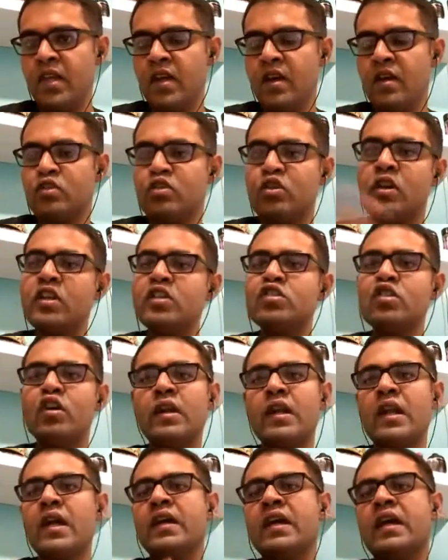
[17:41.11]
So it is not
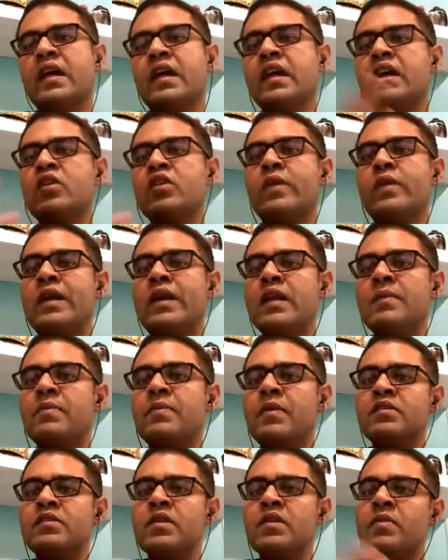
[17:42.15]
like I get 20%
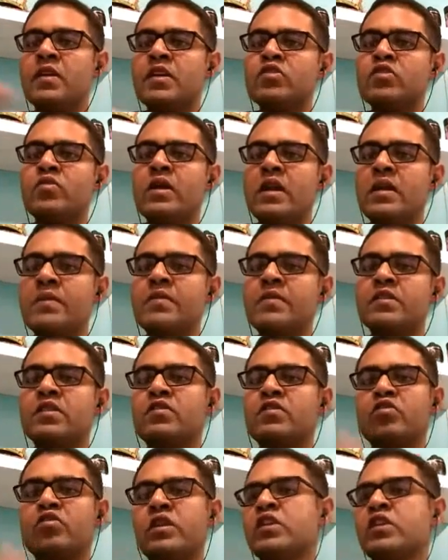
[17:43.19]
plus 20%. So
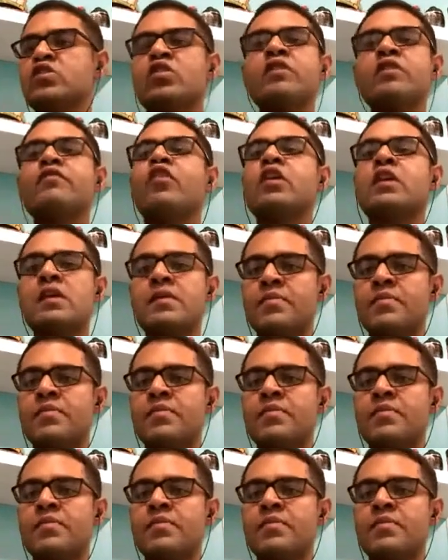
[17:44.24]
it is not 40%.